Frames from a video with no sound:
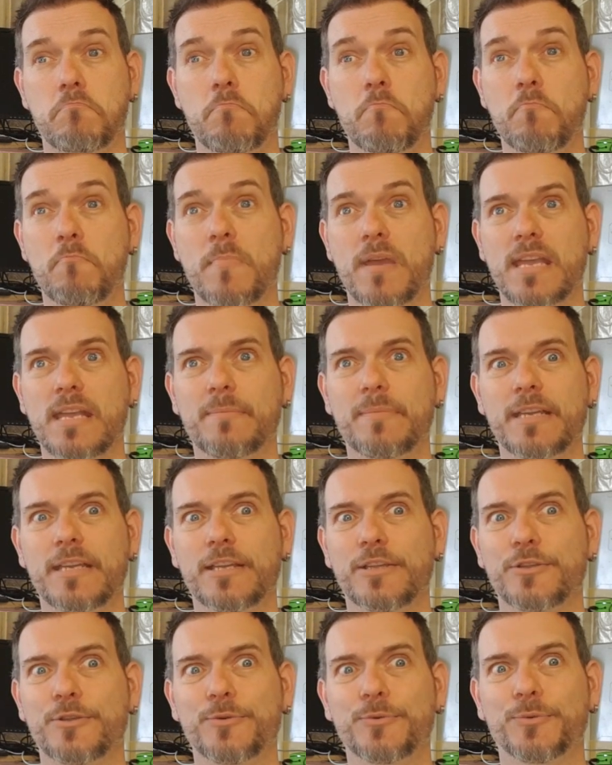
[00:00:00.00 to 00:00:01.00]
Maybe
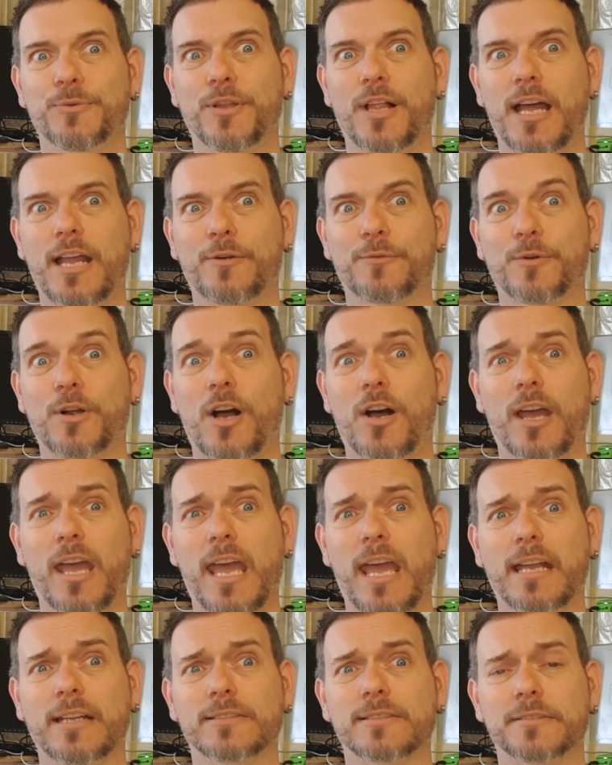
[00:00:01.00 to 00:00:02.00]
you like raw
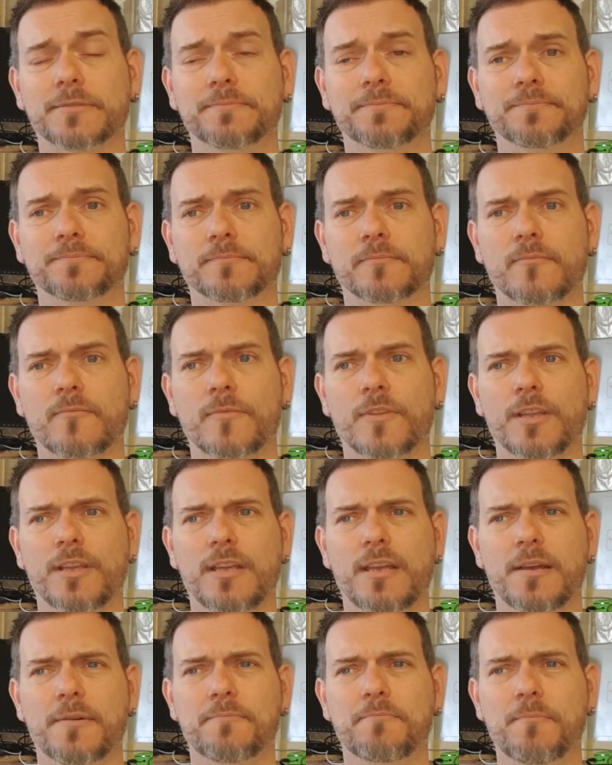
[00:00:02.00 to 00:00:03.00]
eggs.
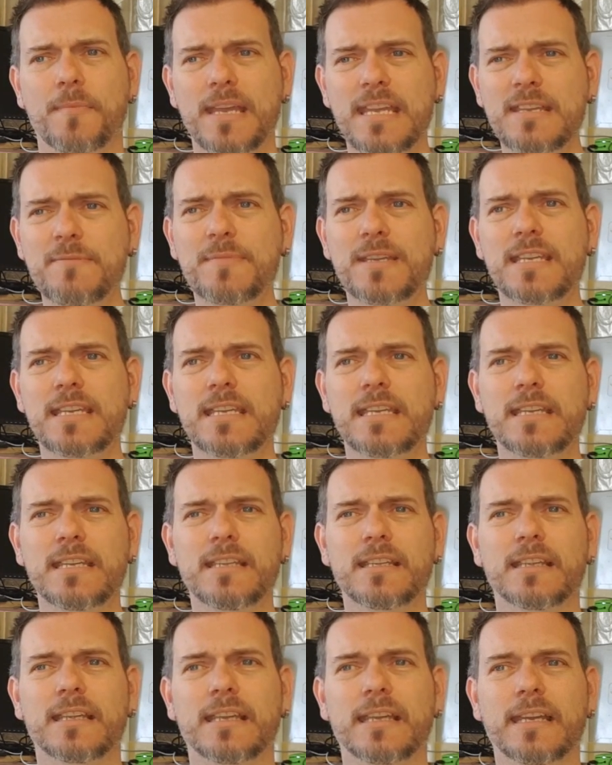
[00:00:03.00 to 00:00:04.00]

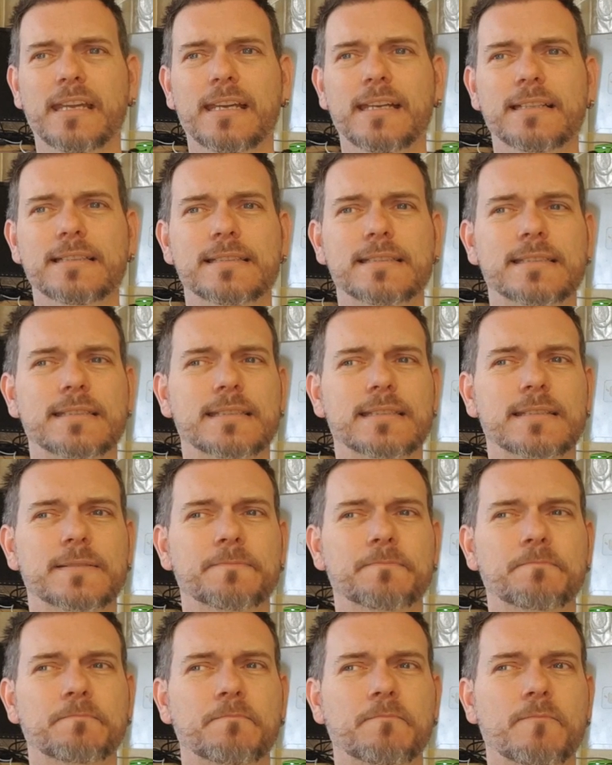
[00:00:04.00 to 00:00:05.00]
Maybe it's
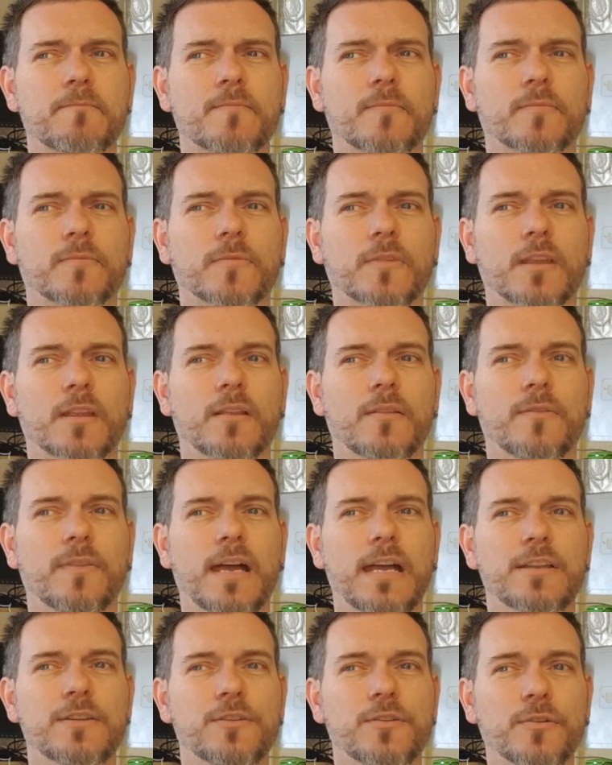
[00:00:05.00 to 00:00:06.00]

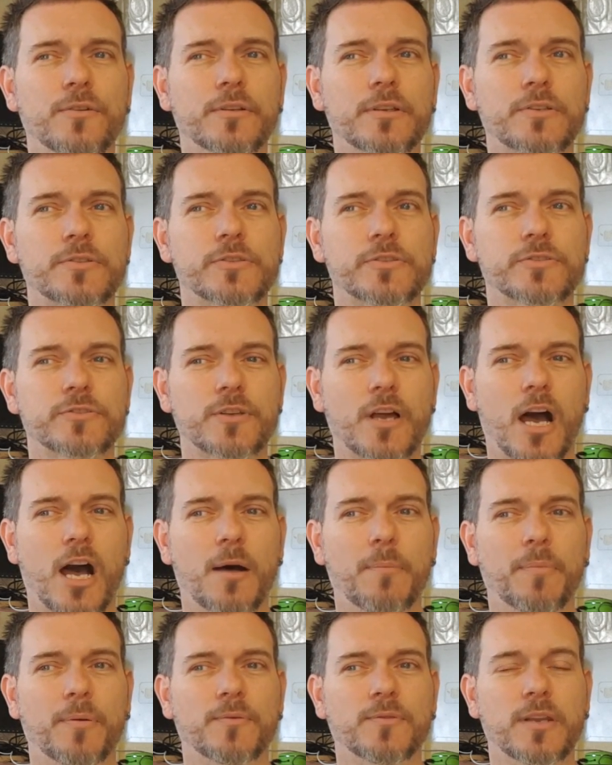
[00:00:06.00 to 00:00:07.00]
that you're going to
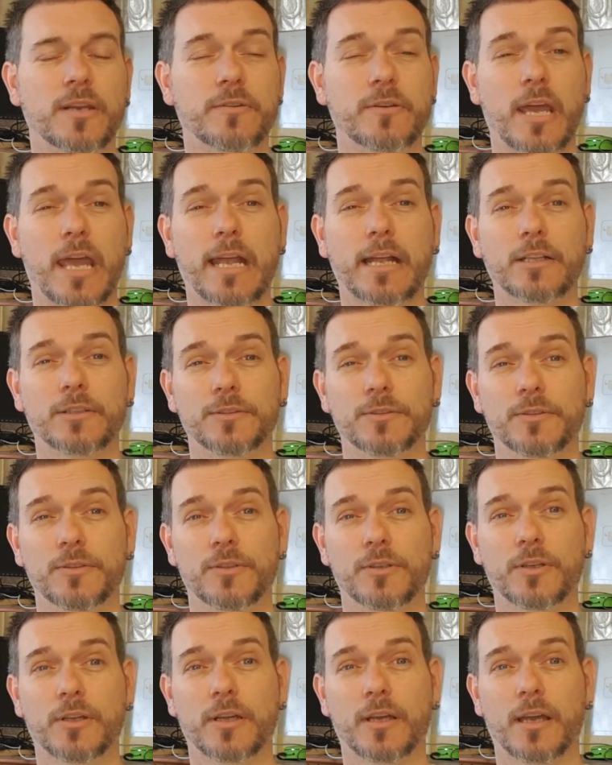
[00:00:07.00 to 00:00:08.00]
stop to take a
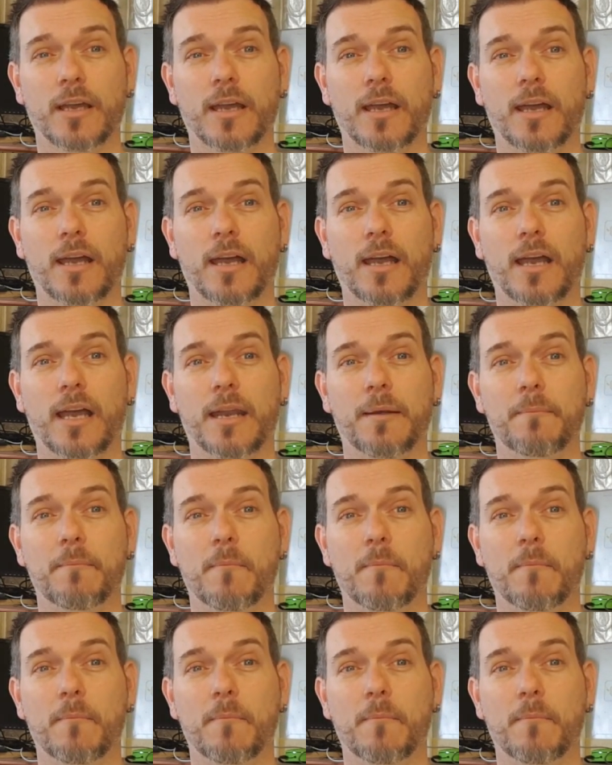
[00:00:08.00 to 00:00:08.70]
look at